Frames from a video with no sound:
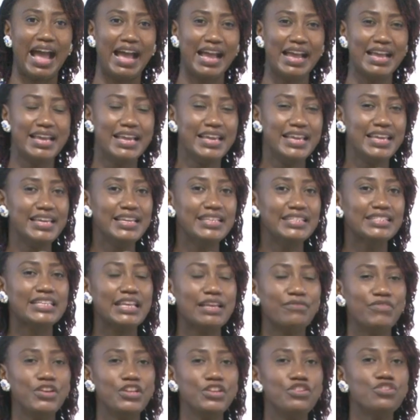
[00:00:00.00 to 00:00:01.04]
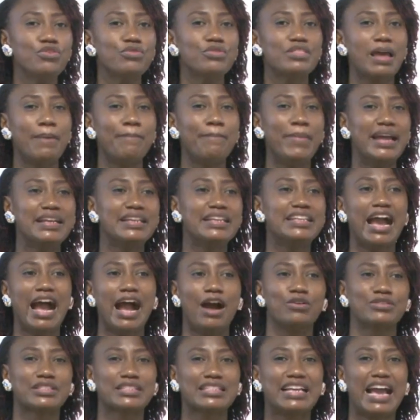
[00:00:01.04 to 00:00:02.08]
He's giving you the money,
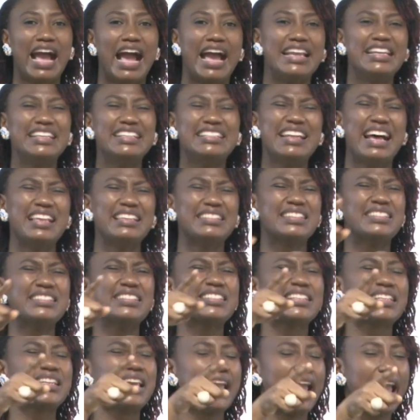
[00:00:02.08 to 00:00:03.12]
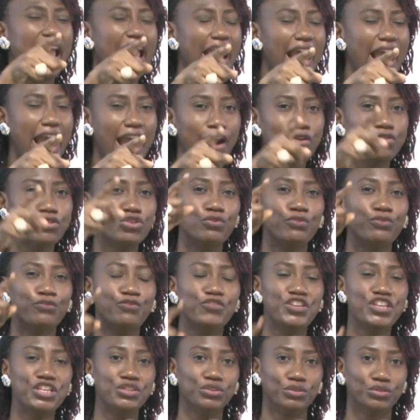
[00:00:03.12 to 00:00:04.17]
house, car. He doesn't care how you
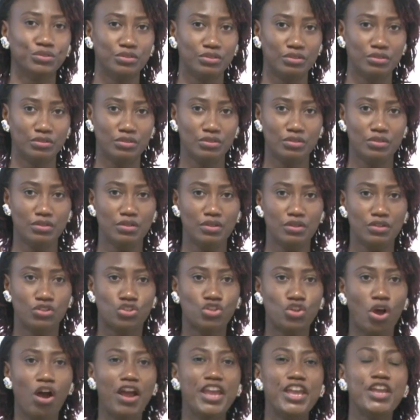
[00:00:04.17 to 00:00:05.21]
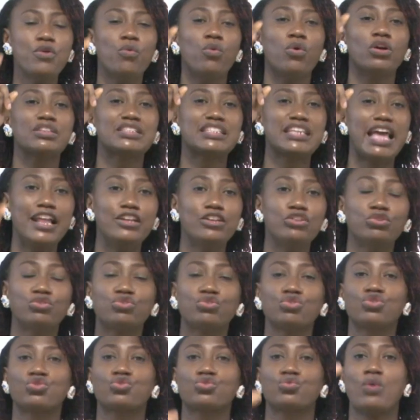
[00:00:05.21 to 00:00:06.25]
feel. So he will tell you to
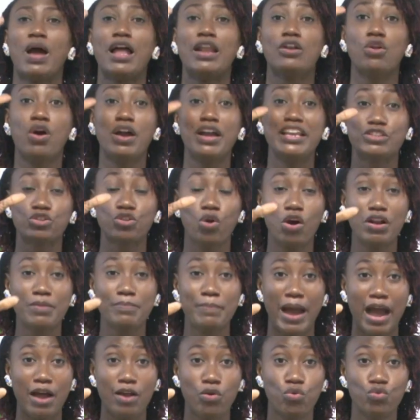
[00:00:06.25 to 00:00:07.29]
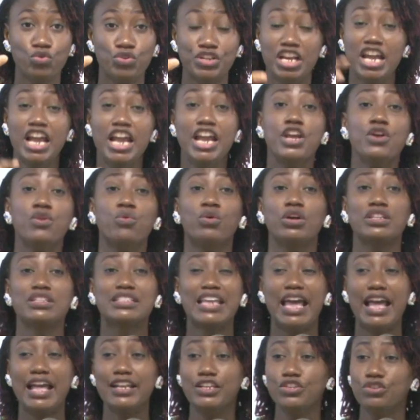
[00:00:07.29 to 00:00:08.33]
swallow his own manhood. He will
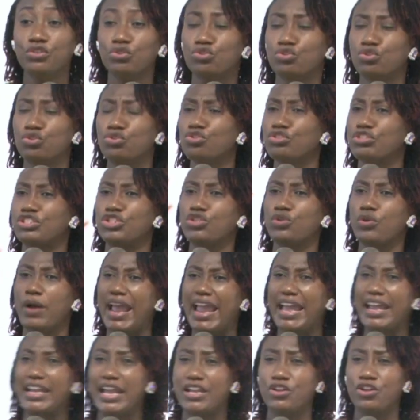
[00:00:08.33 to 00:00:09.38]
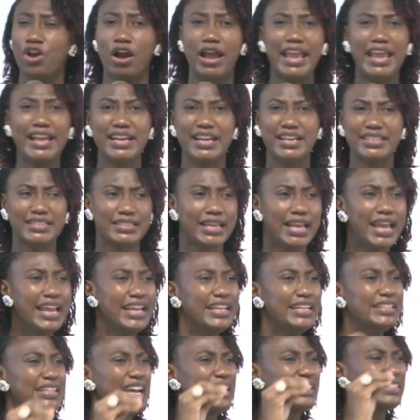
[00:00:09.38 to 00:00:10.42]
tell you to use your innards. He
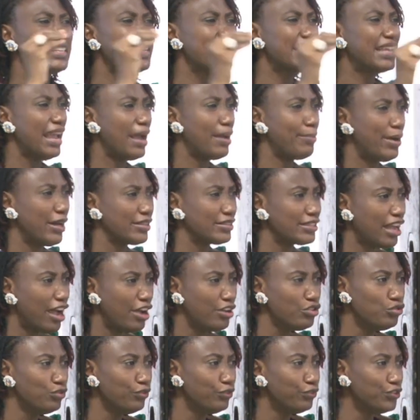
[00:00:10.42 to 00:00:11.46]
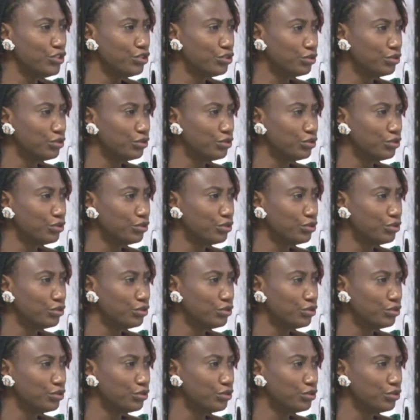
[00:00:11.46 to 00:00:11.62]
doesn't care about how you feel.